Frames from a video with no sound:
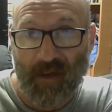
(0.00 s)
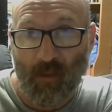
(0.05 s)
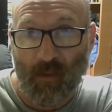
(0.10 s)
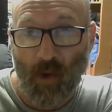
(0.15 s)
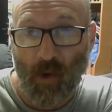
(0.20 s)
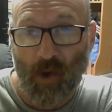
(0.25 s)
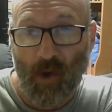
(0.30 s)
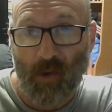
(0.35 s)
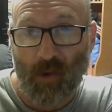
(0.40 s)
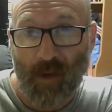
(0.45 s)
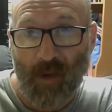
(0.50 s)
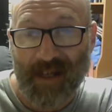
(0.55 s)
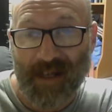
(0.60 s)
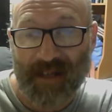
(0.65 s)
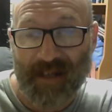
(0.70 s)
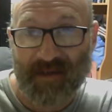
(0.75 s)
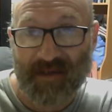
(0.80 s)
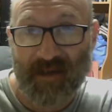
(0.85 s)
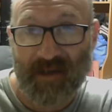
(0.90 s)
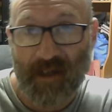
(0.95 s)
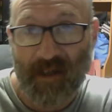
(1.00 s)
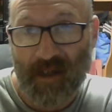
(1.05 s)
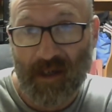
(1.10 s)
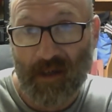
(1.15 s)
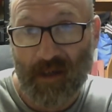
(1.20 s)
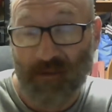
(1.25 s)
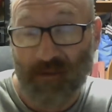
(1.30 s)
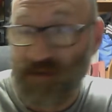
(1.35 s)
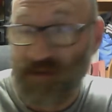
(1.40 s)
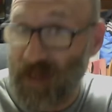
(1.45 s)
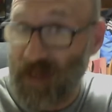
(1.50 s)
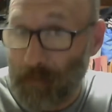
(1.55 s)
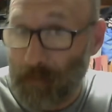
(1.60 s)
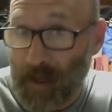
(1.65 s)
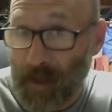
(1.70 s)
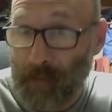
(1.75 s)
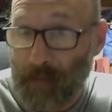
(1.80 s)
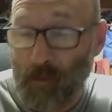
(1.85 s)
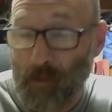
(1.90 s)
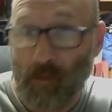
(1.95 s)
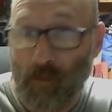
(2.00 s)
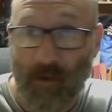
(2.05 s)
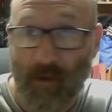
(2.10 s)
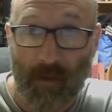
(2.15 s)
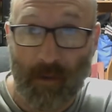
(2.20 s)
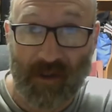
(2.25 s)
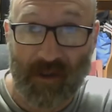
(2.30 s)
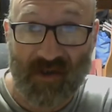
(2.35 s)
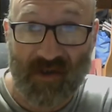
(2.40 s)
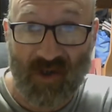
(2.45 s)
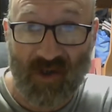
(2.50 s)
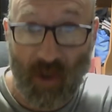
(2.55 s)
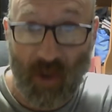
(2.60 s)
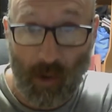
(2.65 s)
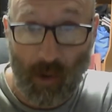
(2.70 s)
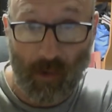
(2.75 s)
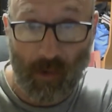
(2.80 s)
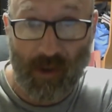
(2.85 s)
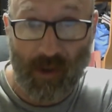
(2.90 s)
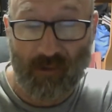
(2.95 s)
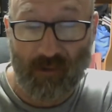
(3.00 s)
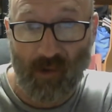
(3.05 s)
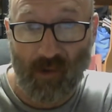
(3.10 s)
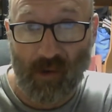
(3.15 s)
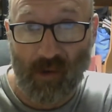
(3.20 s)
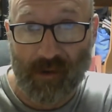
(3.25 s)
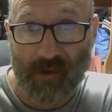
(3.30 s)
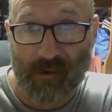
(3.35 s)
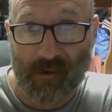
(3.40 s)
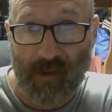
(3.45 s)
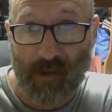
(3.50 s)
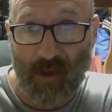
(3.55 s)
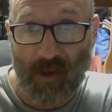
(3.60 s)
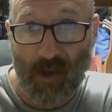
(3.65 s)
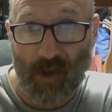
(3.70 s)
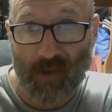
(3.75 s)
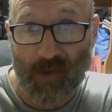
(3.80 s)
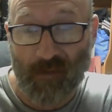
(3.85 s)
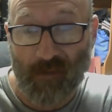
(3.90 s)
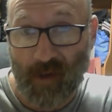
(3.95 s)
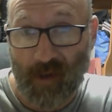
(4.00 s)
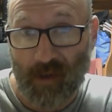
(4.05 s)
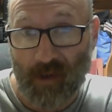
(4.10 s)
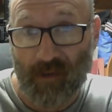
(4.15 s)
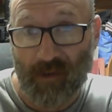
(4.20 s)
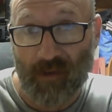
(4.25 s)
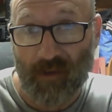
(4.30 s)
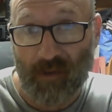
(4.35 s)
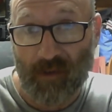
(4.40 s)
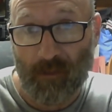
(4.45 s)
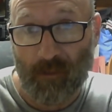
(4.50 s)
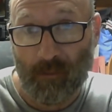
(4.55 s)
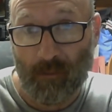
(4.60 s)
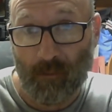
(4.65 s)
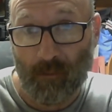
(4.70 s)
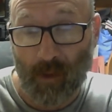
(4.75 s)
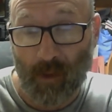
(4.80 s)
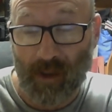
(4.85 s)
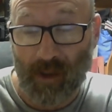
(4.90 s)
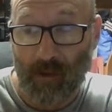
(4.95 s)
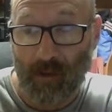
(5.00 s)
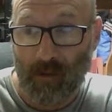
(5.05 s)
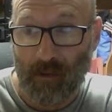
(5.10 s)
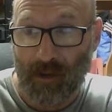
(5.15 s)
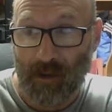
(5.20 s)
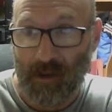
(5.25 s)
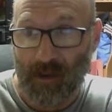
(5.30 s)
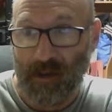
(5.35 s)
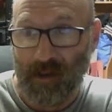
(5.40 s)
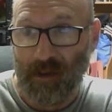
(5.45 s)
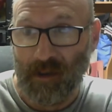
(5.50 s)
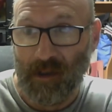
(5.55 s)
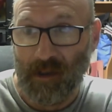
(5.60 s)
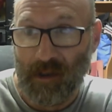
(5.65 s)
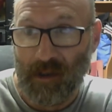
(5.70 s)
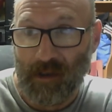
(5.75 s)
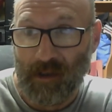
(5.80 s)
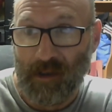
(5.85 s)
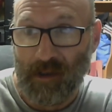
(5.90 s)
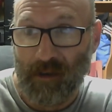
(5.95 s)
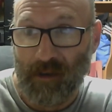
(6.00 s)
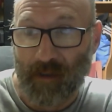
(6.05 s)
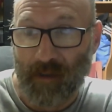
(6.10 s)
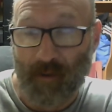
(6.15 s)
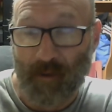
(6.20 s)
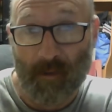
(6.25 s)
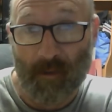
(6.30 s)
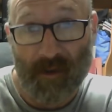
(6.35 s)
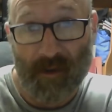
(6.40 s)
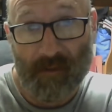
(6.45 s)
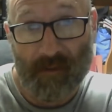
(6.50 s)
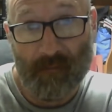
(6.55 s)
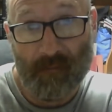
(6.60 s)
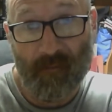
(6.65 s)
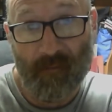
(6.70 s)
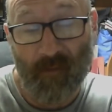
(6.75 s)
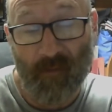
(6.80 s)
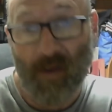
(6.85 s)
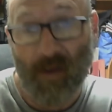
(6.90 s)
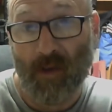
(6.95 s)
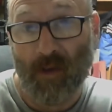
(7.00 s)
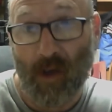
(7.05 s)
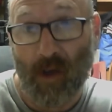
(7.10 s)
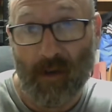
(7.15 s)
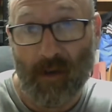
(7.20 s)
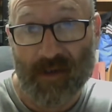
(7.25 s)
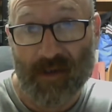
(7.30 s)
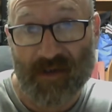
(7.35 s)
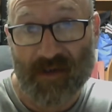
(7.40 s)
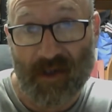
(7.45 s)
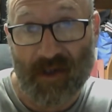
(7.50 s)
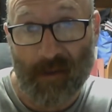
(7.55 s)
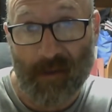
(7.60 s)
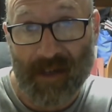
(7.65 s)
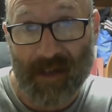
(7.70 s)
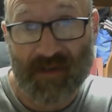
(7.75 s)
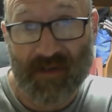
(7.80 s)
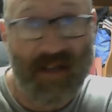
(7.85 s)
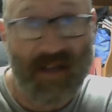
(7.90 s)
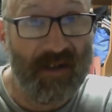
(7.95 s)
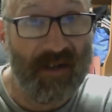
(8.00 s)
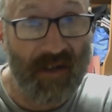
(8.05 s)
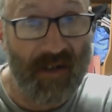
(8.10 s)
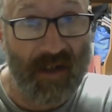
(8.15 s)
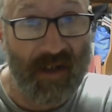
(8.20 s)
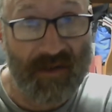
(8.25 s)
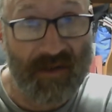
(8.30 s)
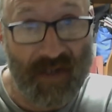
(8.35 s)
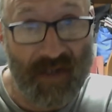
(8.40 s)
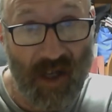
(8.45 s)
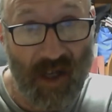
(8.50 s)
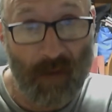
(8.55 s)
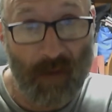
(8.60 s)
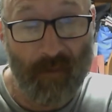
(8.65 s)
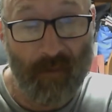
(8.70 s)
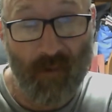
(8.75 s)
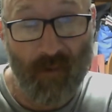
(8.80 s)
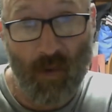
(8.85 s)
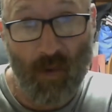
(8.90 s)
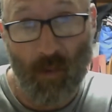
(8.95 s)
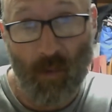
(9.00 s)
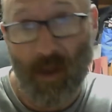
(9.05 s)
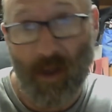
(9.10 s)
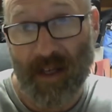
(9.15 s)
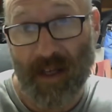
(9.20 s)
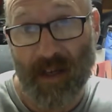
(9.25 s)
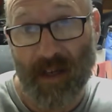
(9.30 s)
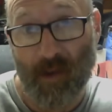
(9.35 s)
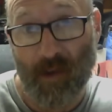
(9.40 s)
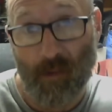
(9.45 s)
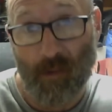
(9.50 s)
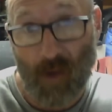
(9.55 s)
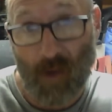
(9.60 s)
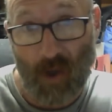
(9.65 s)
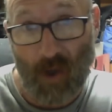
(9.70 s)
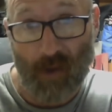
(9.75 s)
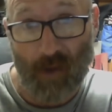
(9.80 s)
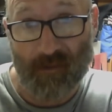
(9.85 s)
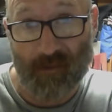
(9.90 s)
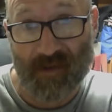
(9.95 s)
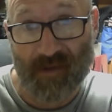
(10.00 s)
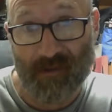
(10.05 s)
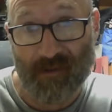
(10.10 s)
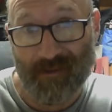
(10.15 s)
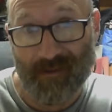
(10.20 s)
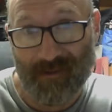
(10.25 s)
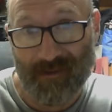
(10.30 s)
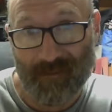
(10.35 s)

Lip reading: The work week is, for some people, probably slowly drawing to a close. For others, well, they probably feel like there's still about 10 days to go before the weekend arrives.